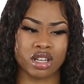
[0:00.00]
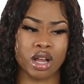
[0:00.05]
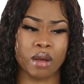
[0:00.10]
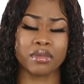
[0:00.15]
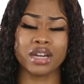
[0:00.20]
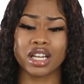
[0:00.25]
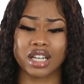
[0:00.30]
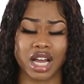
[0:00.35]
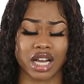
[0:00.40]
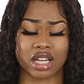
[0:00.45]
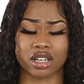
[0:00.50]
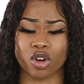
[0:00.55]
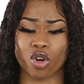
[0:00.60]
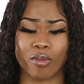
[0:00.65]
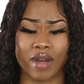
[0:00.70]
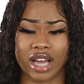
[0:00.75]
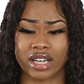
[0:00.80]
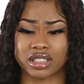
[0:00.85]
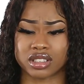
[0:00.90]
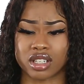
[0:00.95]
I'm not knocking
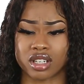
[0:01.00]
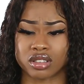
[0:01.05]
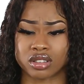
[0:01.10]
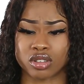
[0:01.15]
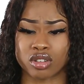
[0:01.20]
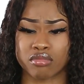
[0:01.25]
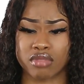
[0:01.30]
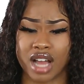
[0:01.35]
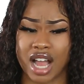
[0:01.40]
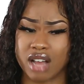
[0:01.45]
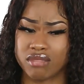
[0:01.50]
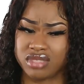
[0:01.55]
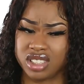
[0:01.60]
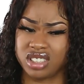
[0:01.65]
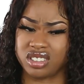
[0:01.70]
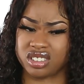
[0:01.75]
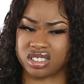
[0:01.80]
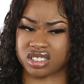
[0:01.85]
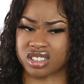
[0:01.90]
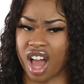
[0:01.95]
nobody's hustle, but I'm
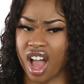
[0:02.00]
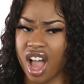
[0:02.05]
just shy.